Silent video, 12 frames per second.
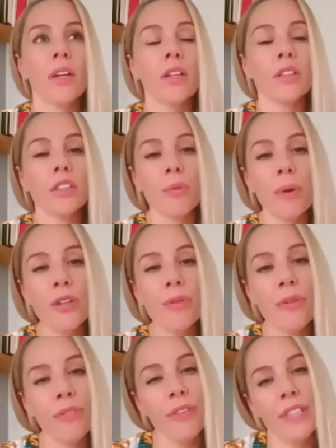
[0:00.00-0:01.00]
So when you were
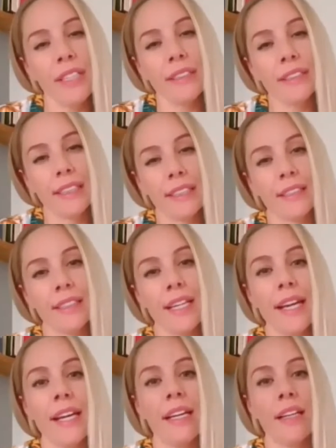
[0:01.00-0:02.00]
15,
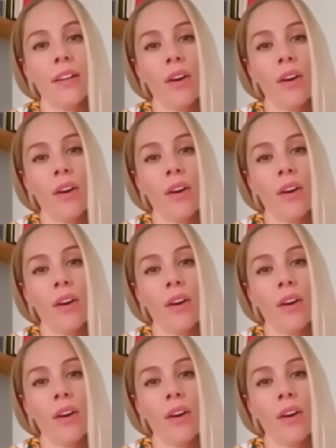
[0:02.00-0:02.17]
16,